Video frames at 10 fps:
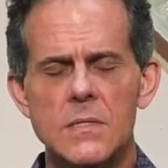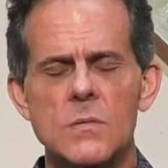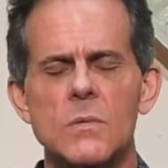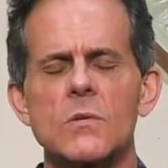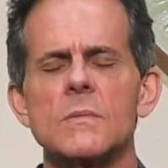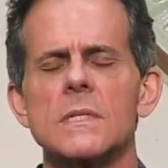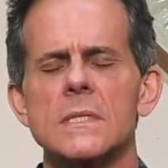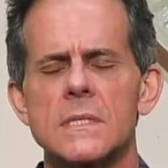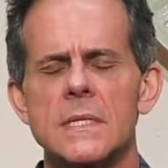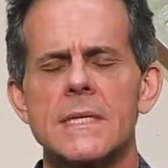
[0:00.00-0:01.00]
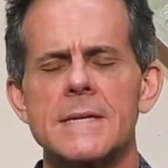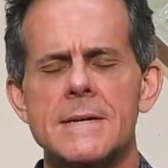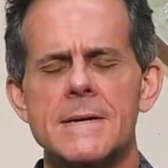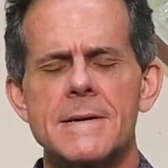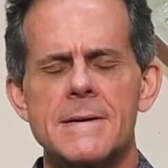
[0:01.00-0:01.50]
this moment,
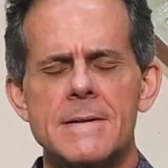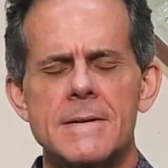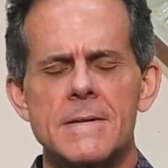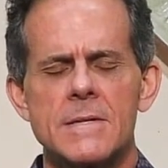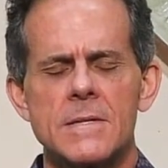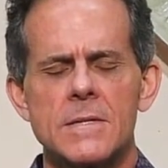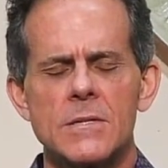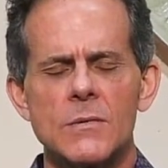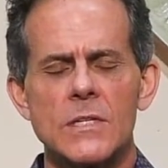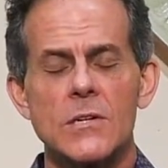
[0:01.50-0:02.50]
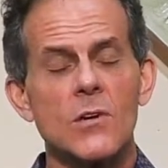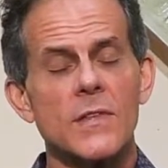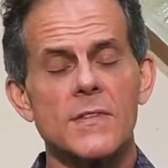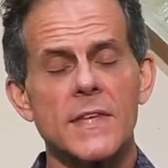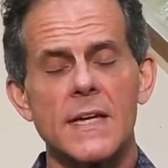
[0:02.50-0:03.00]
we know
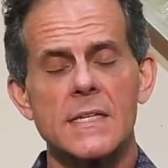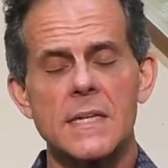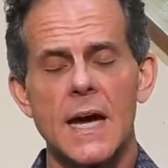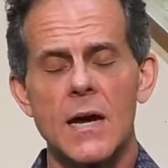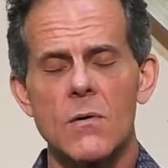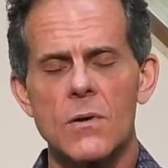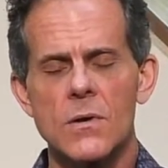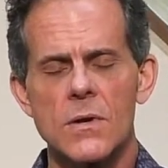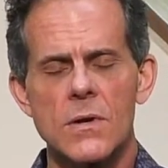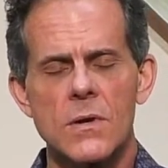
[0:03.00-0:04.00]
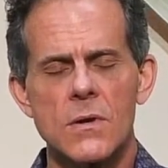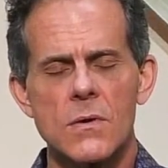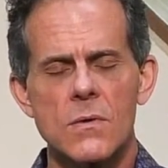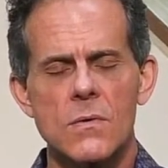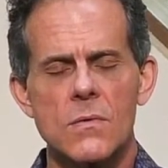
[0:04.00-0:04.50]
that that is our
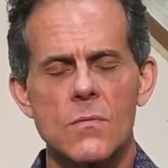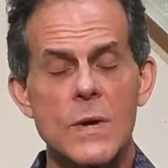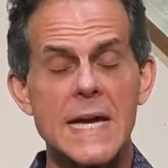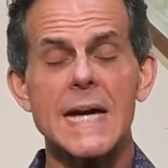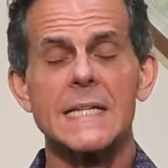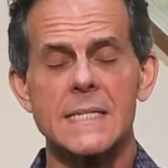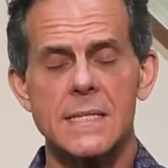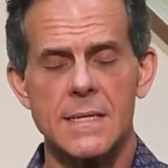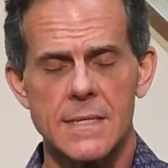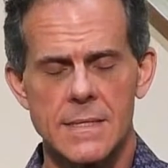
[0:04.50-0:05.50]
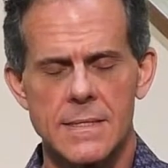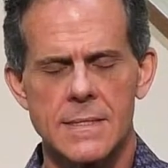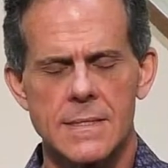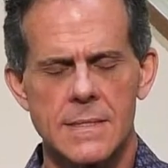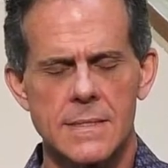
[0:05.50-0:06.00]
reality.
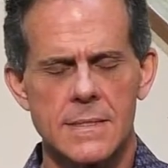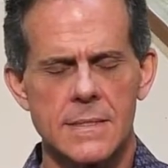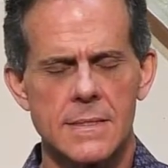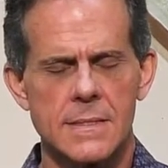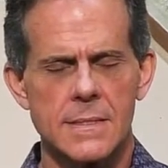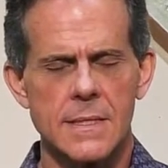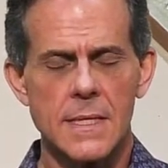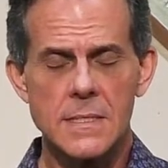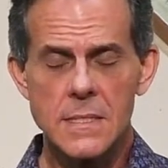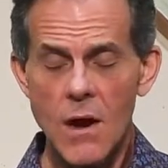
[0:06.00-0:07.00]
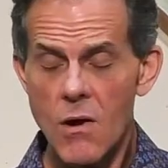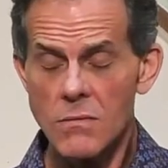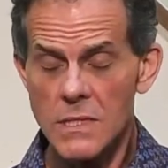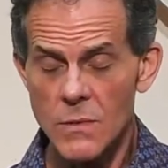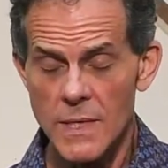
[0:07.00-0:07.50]
It is the
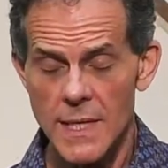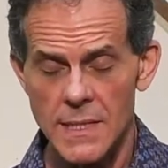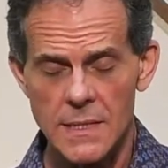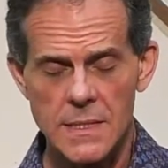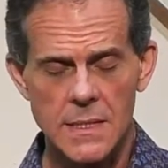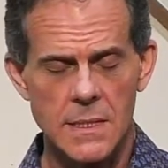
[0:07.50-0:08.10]
only reality